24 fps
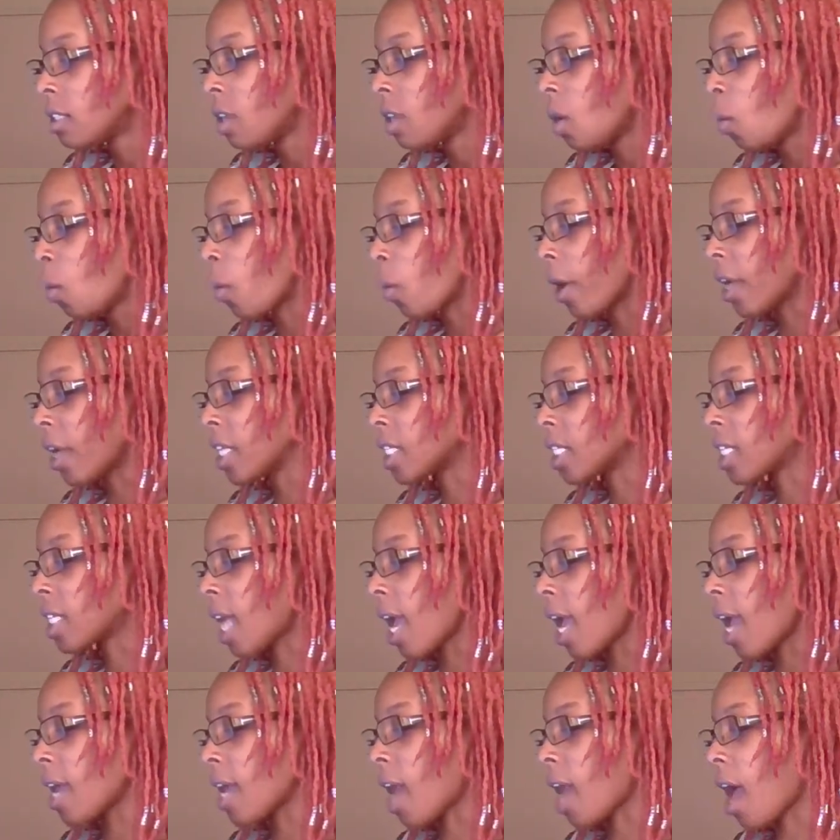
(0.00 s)
Where it
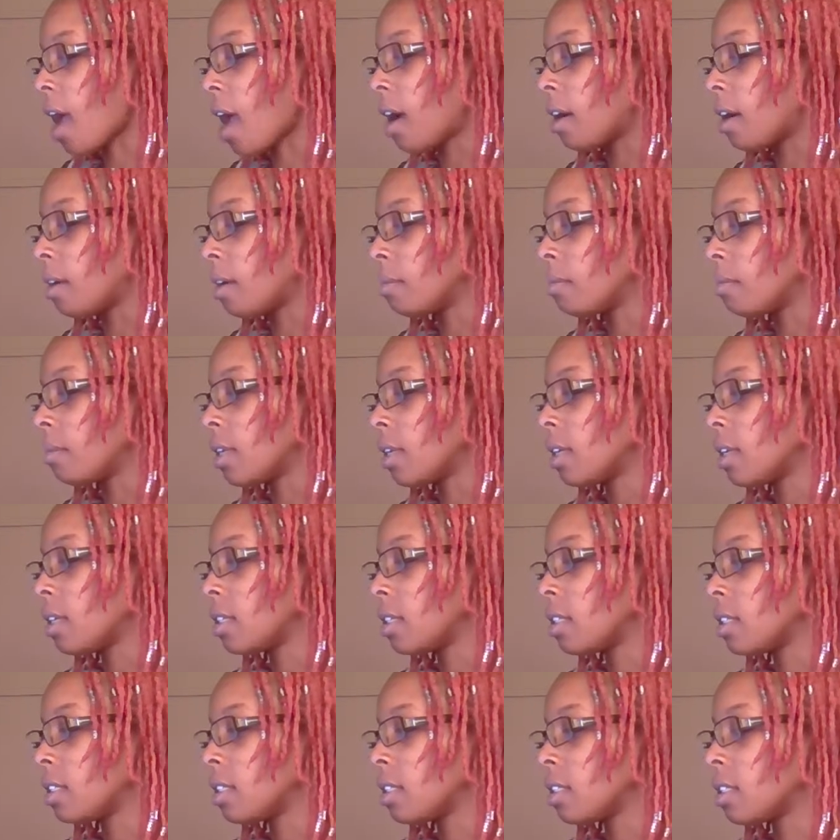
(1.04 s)
said, I
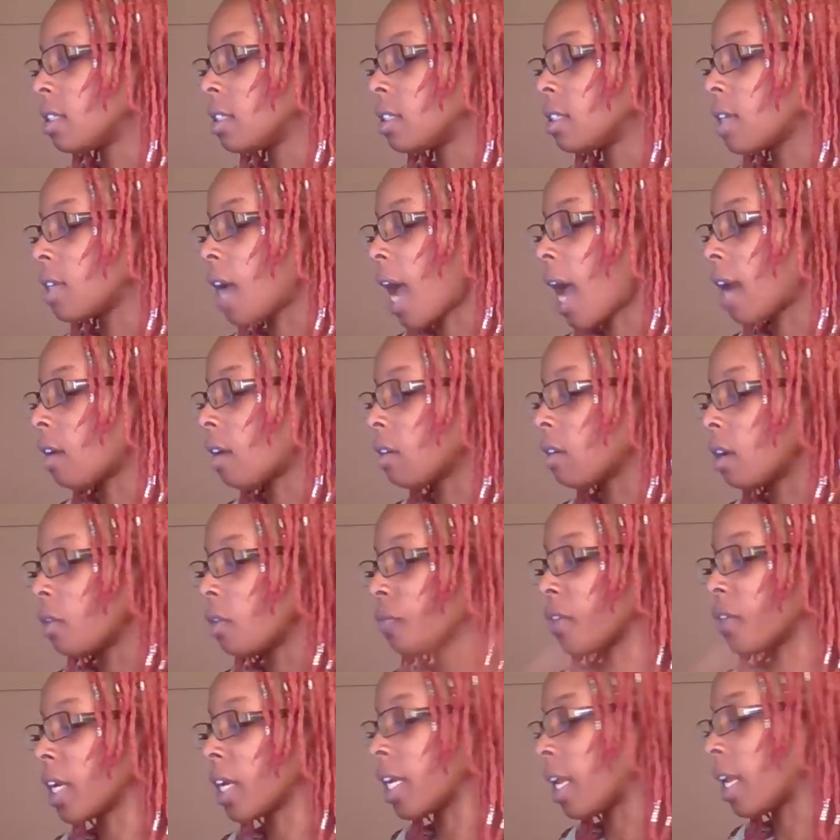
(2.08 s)
don't know,
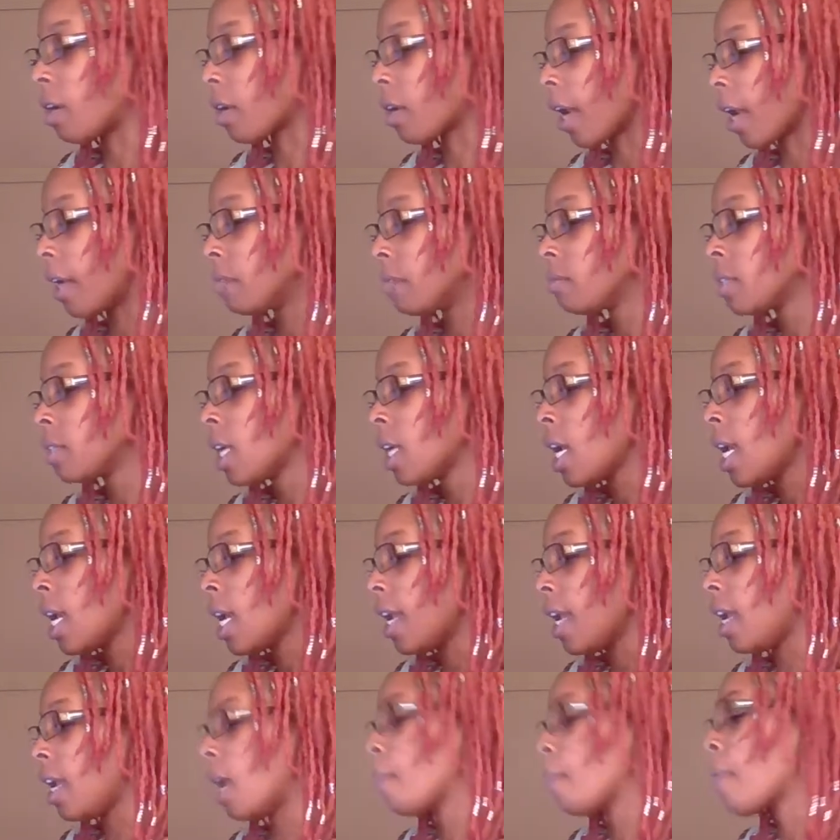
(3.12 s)
forget that. Okay.
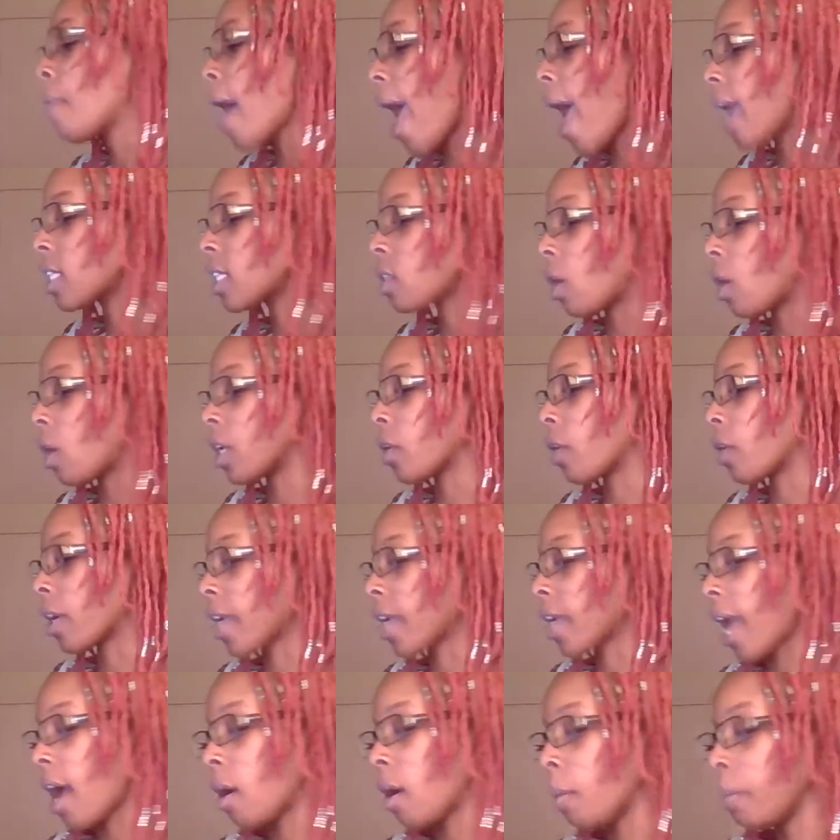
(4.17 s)
Impacts on your
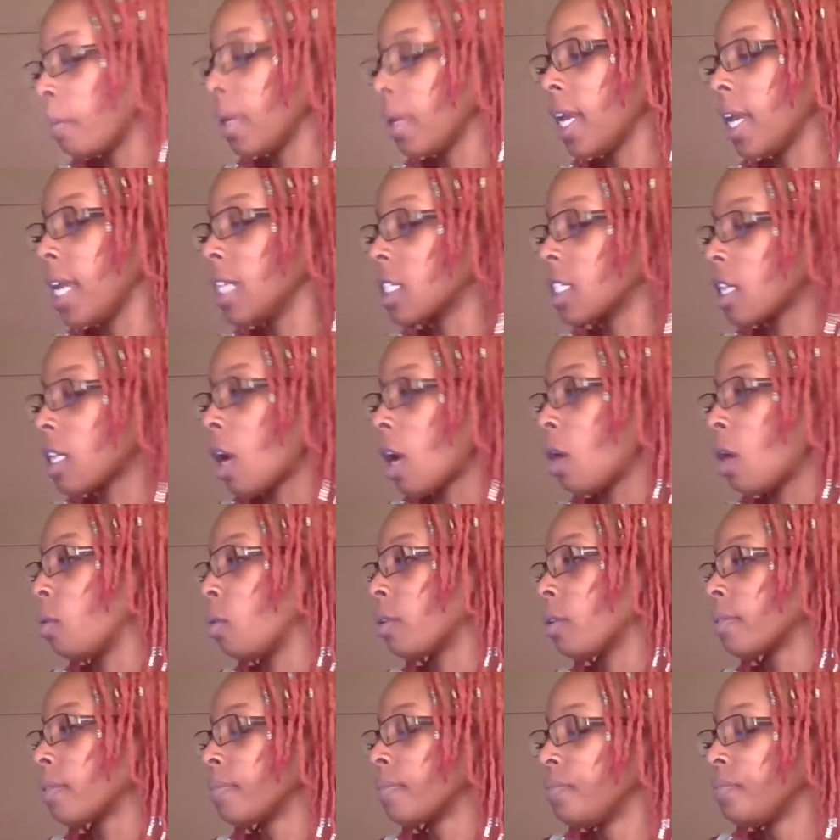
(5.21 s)
account. Please
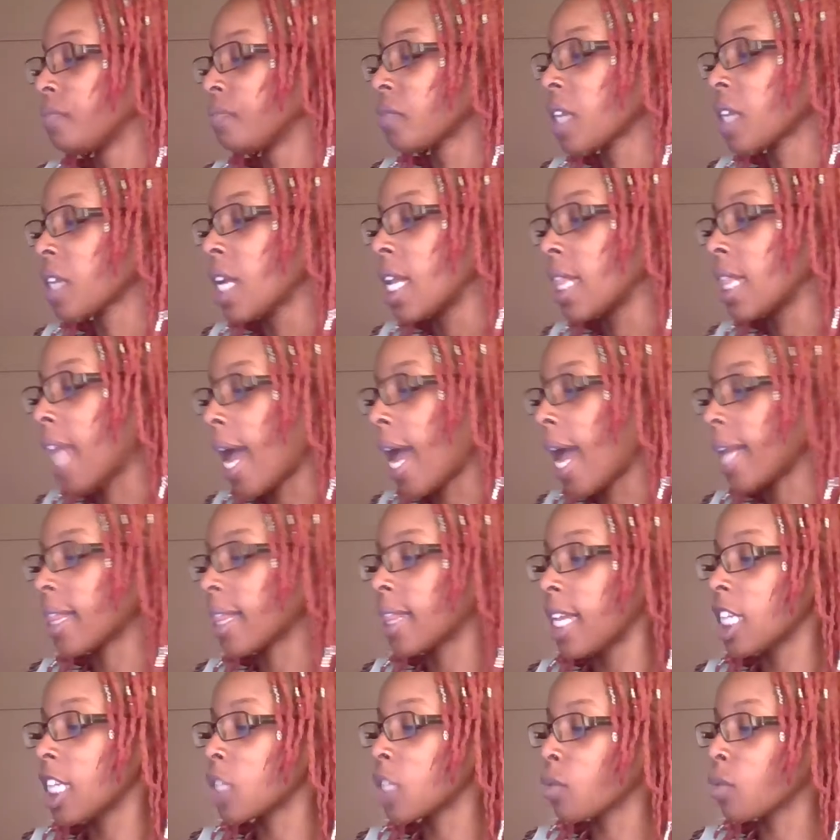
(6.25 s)
note that
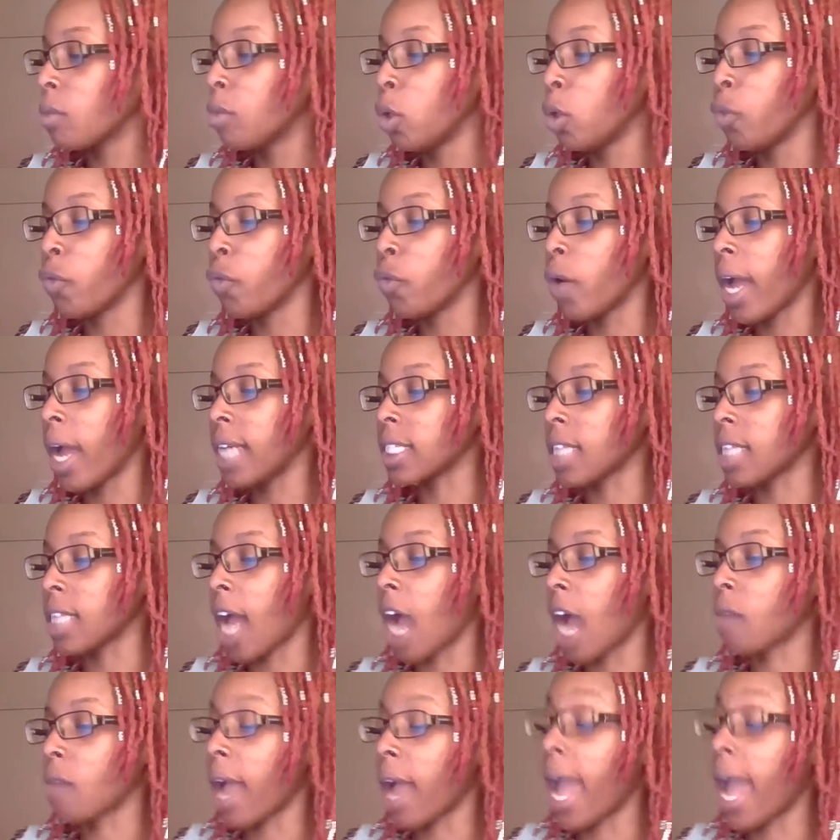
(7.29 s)
this removal has
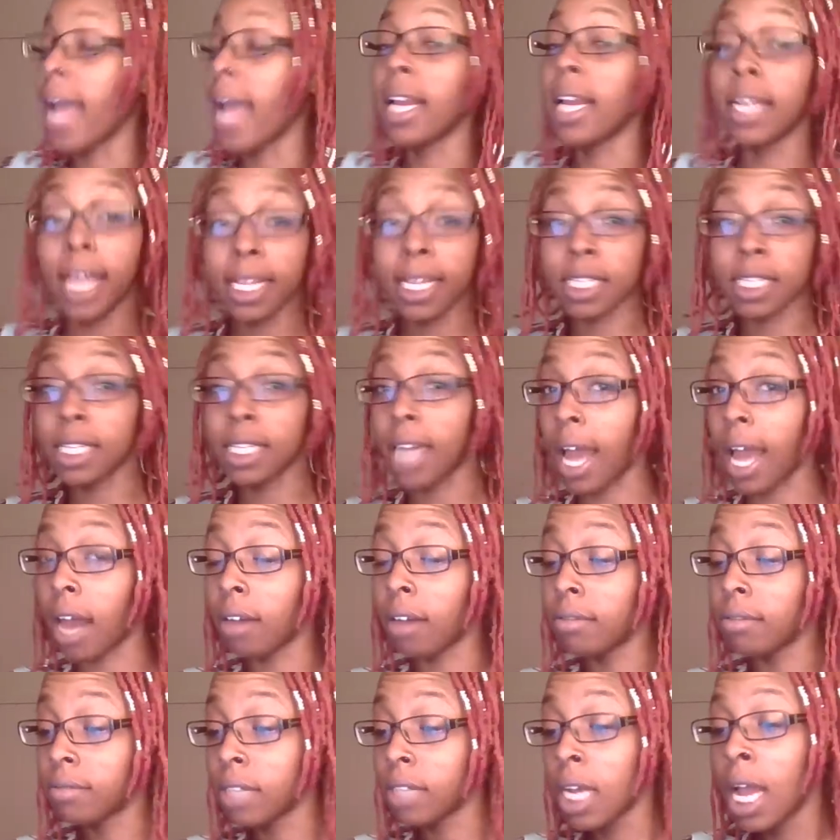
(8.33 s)
not, listen now,
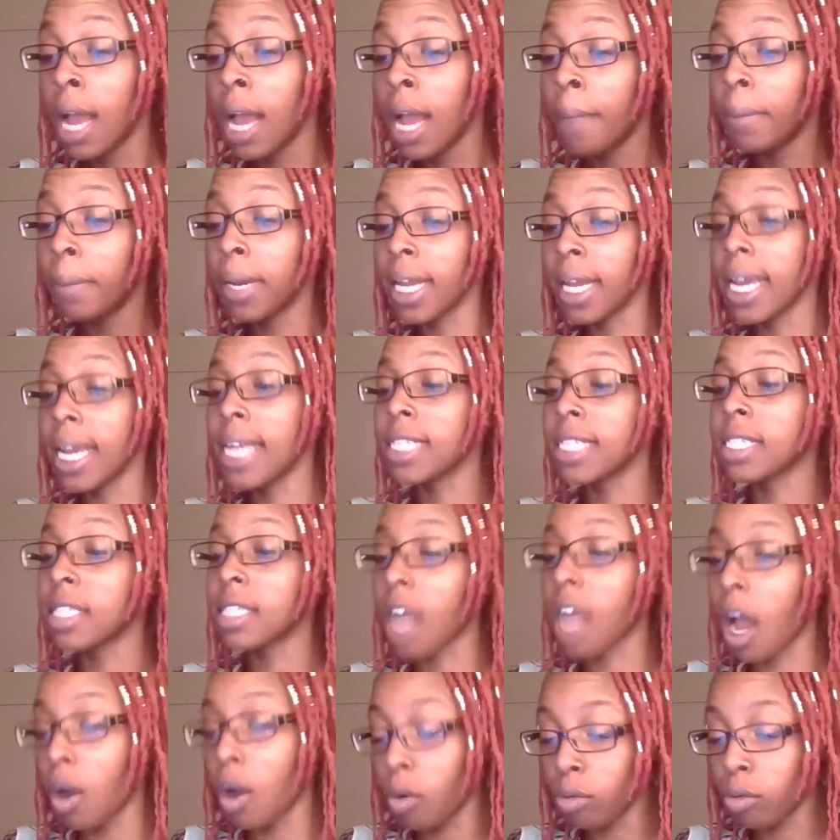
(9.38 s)
please
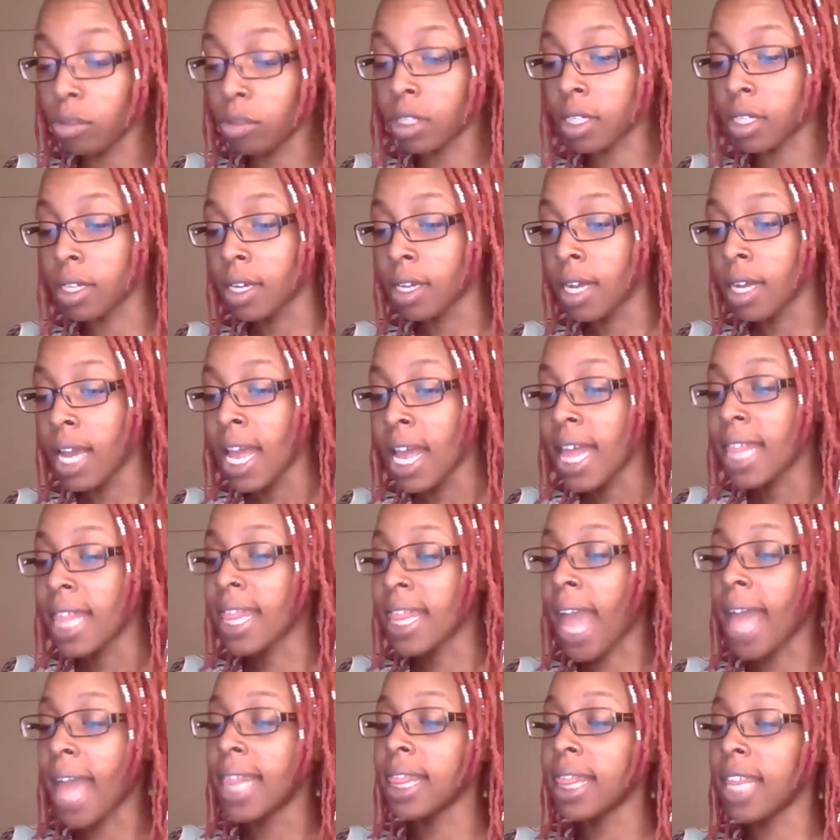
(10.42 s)
note
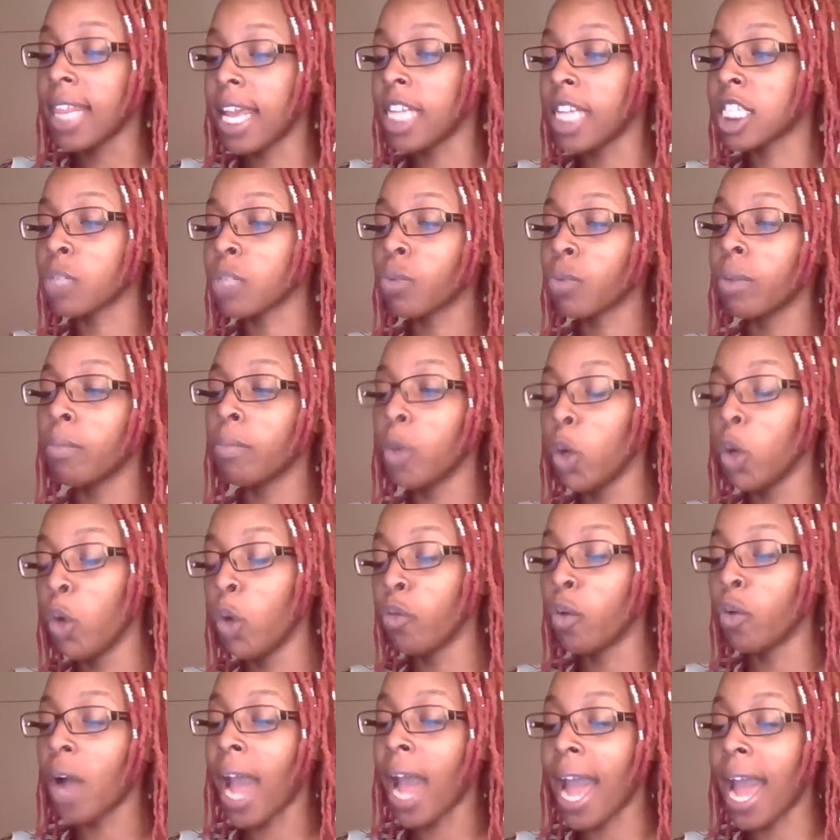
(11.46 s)
that this
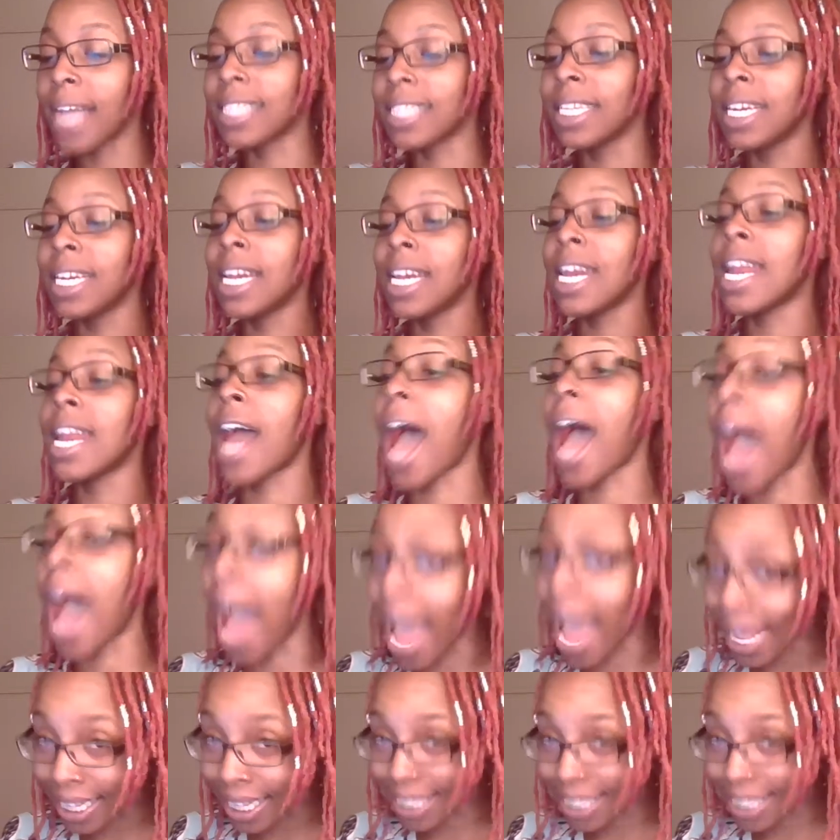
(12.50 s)
removal has not,